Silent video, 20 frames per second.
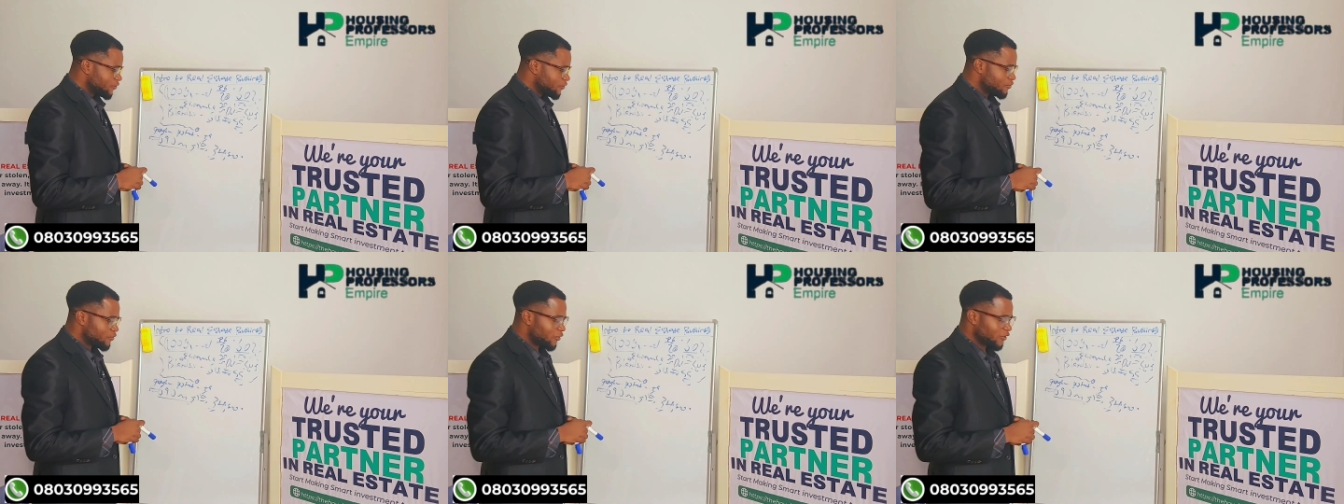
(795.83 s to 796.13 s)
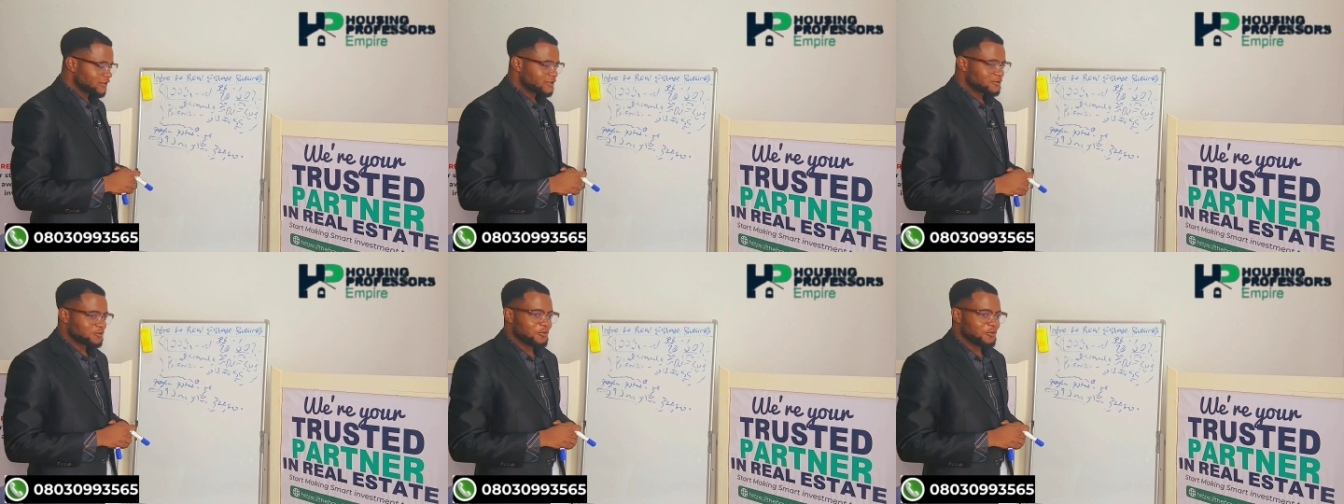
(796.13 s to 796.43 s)

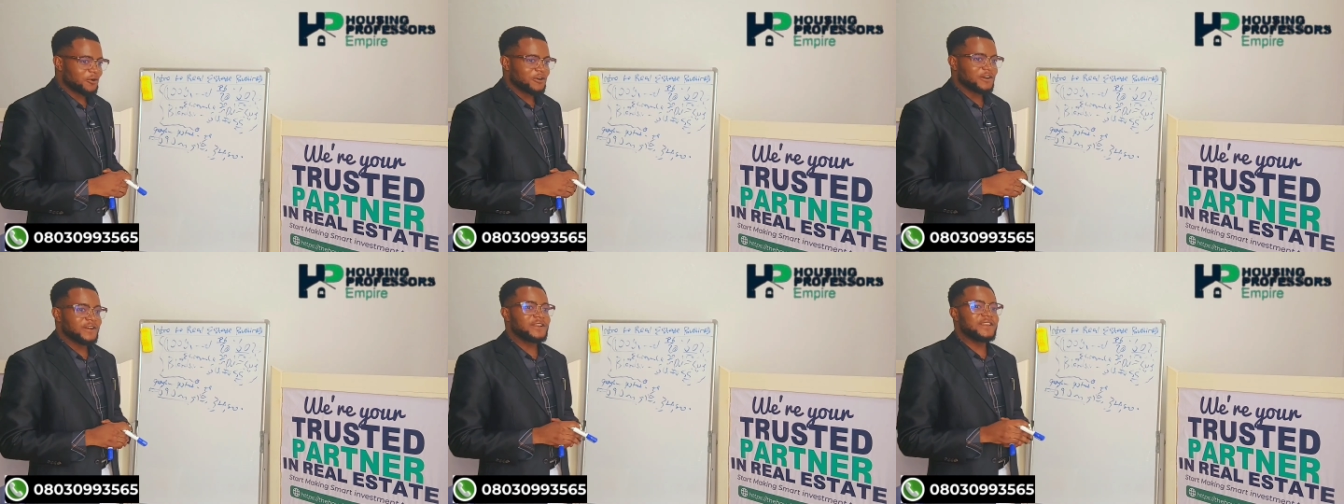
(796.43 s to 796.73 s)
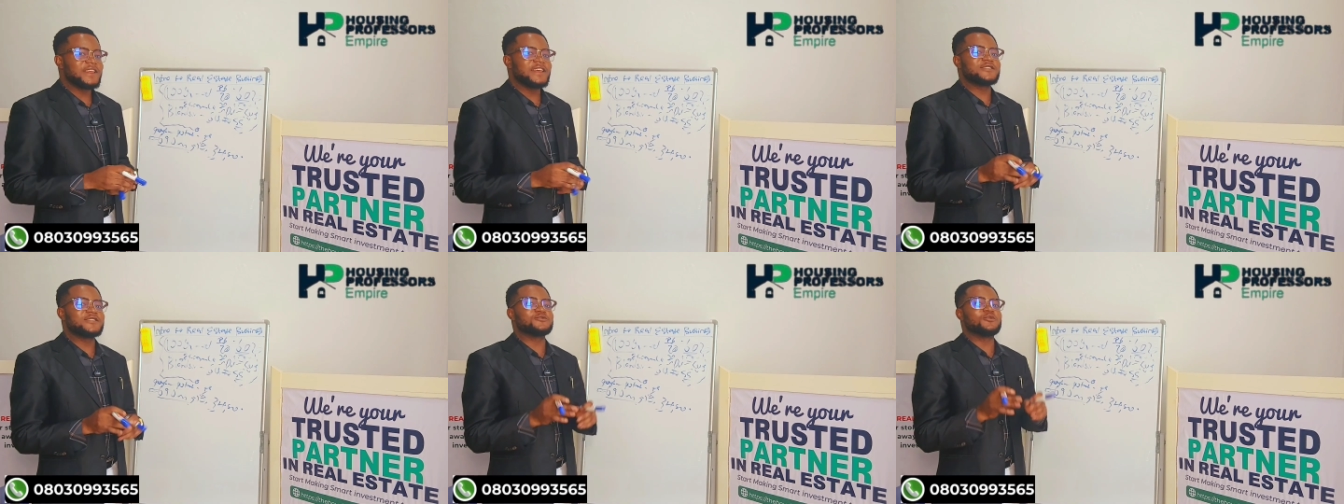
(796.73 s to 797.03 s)
But
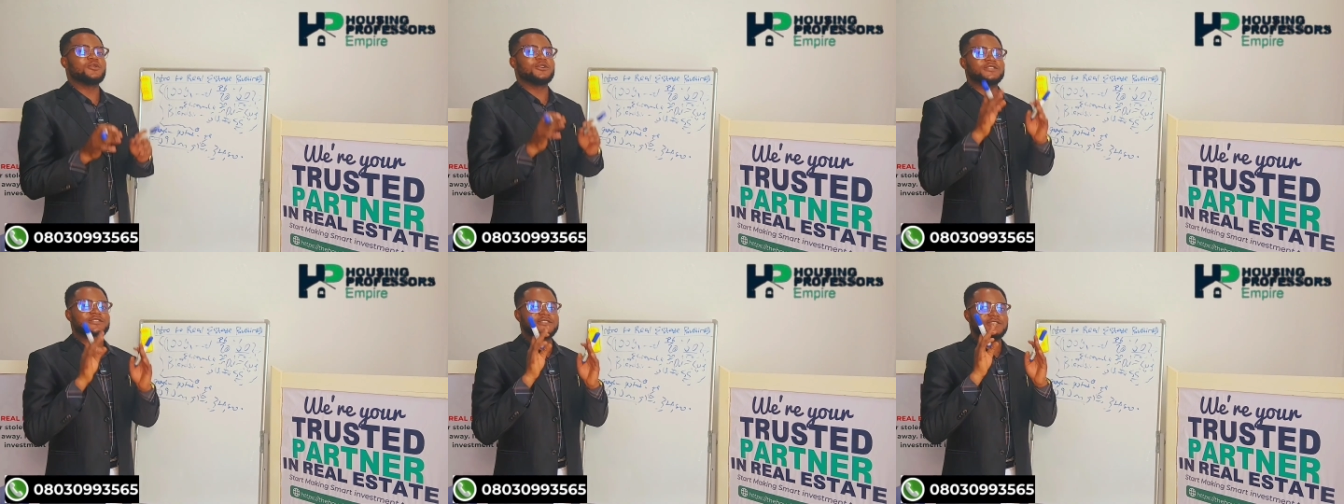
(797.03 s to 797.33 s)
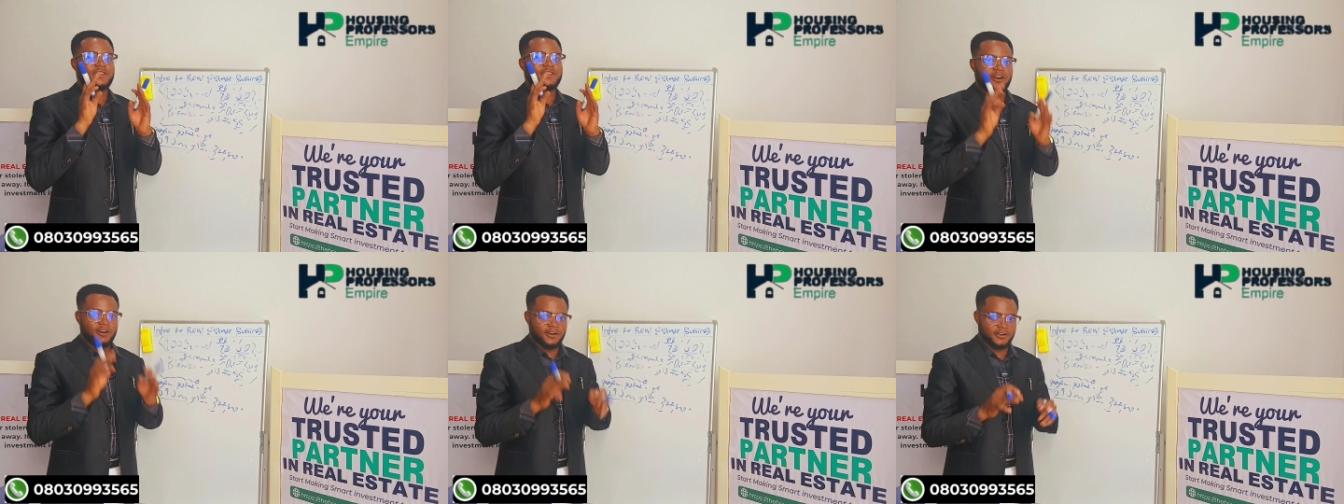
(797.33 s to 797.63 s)
when it was
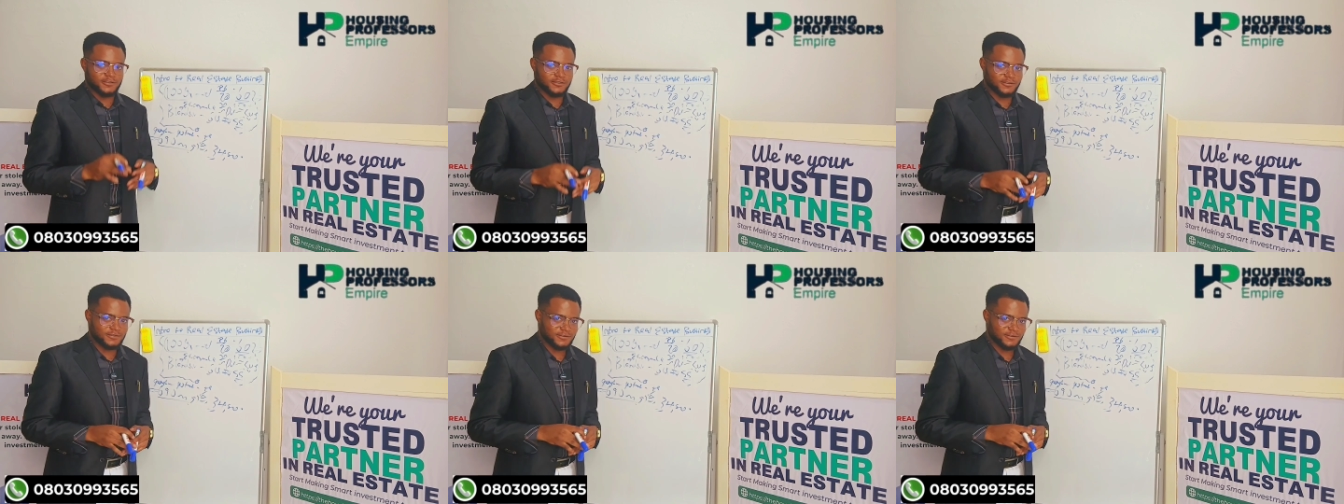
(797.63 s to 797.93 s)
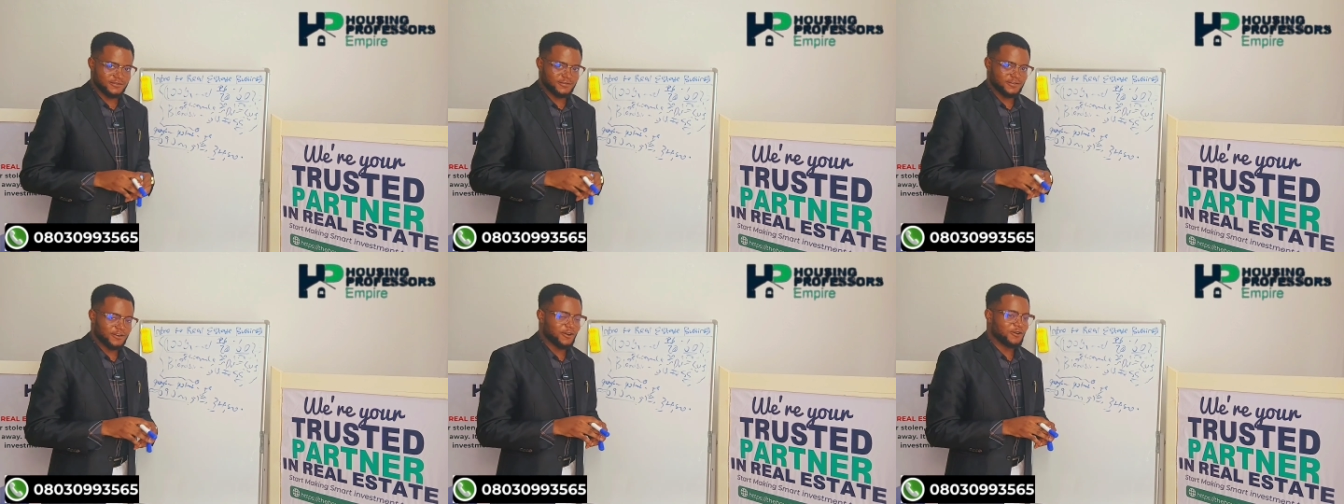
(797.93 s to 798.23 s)
done
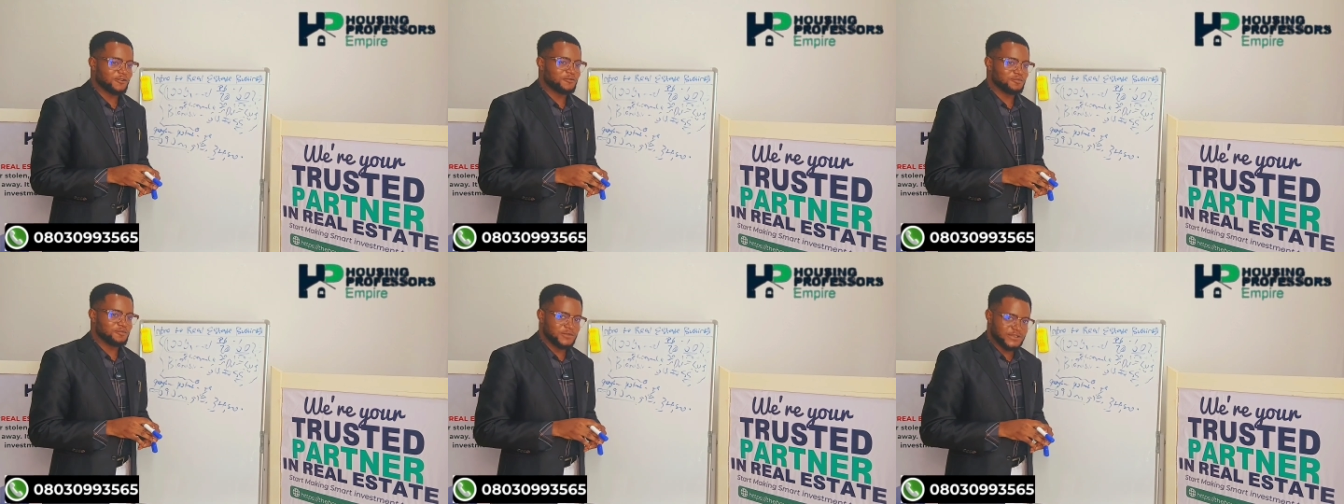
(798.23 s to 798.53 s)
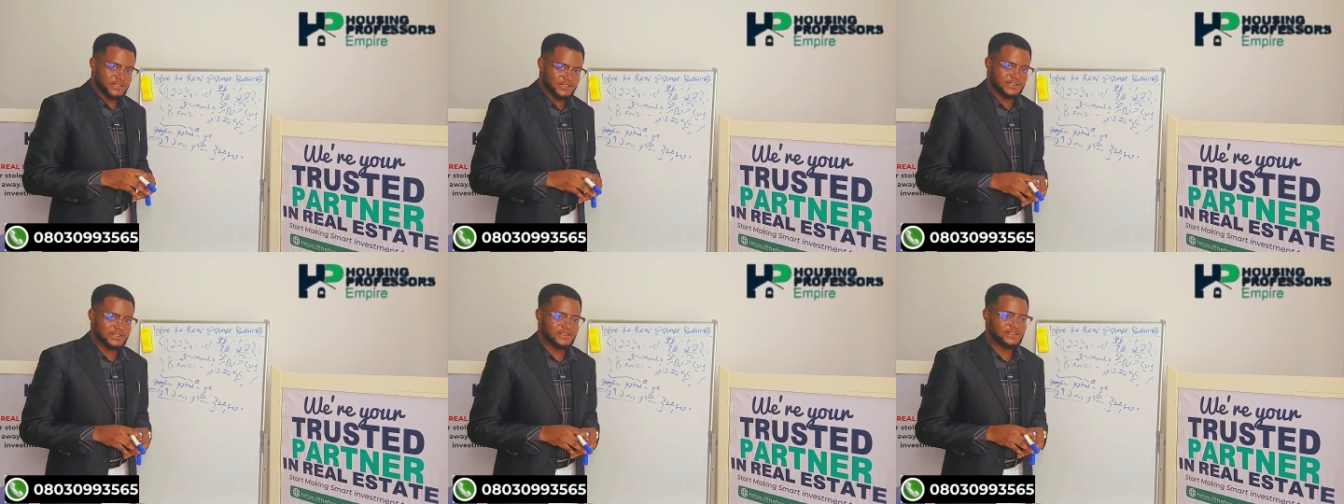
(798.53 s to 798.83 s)
on
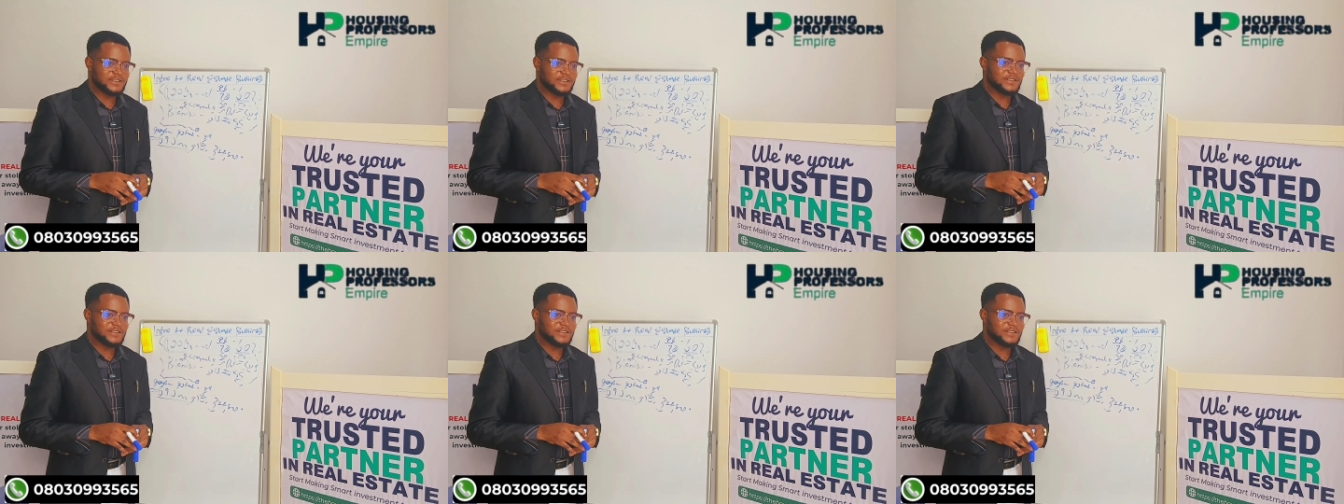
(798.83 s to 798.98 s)
me